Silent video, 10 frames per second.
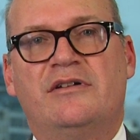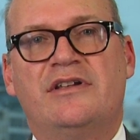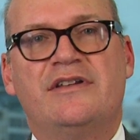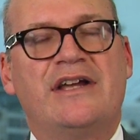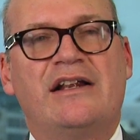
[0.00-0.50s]

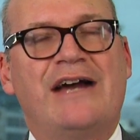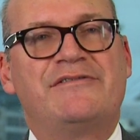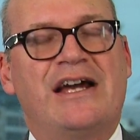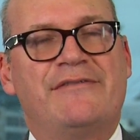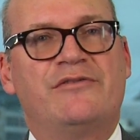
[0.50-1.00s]
They'll
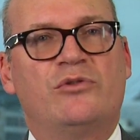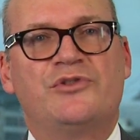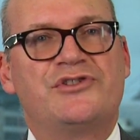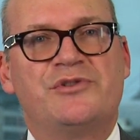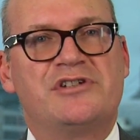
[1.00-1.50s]
have to have
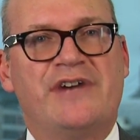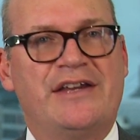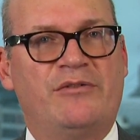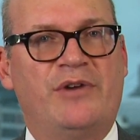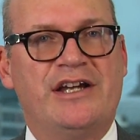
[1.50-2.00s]
all sorts of
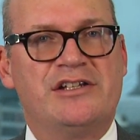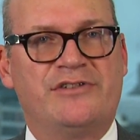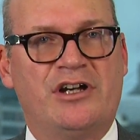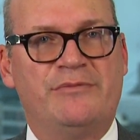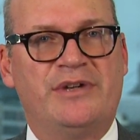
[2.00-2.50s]
other ways
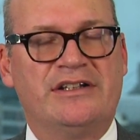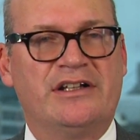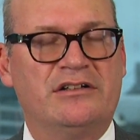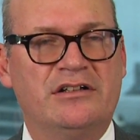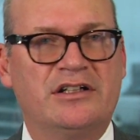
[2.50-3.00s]
of coping.
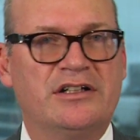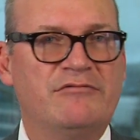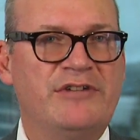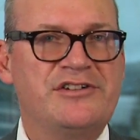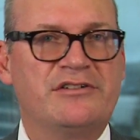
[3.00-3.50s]
They'll look at
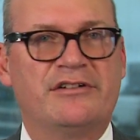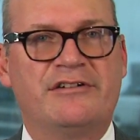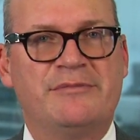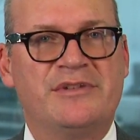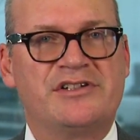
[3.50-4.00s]
regional
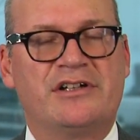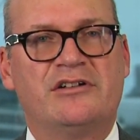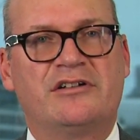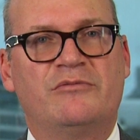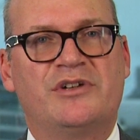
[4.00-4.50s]
agreements, they'll
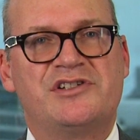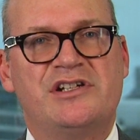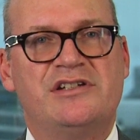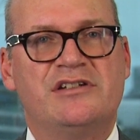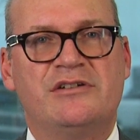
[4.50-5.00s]
look at what
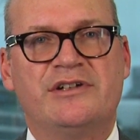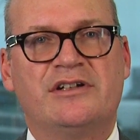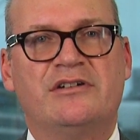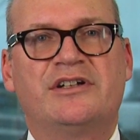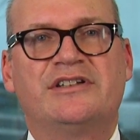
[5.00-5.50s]
cities are doing,
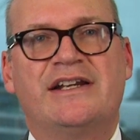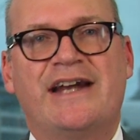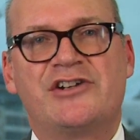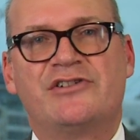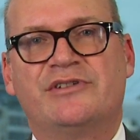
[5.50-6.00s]
they'll look at their
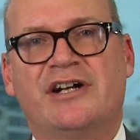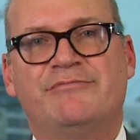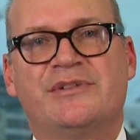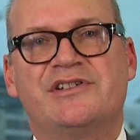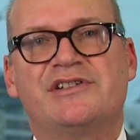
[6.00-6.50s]
national
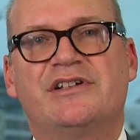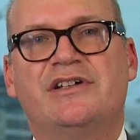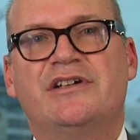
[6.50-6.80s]
governments.